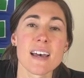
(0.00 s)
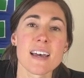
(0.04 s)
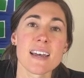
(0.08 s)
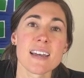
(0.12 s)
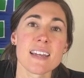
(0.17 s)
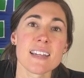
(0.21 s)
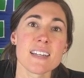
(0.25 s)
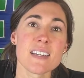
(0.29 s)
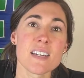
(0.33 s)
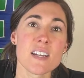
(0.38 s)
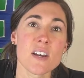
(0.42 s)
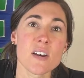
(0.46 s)

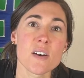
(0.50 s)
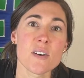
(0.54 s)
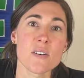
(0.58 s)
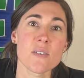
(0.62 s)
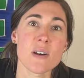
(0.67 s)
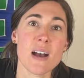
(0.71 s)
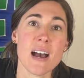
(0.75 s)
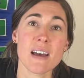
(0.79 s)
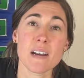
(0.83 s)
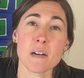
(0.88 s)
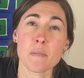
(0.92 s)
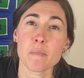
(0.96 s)
know
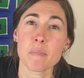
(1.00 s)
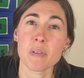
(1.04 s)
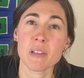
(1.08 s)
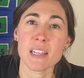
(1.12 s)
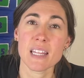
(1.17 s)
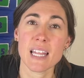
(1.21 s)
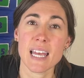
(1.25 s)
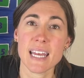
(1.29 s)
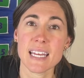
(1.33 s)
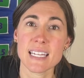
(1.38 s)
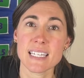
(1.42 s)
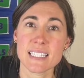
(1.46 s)
how to
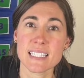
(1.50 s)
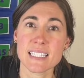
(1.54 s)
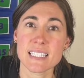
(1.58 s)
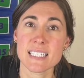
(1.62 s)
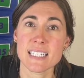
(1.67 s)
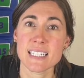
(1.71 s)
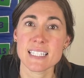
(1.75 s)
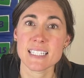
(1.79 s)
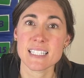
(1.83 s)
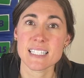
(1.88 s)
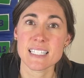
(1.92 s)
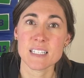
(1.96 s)
blend
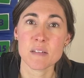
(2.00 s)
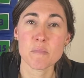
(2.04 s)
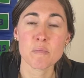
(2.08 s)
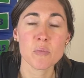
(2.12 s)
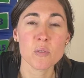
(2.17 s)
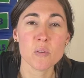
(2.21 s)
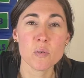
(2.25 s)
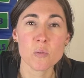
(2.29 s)
simple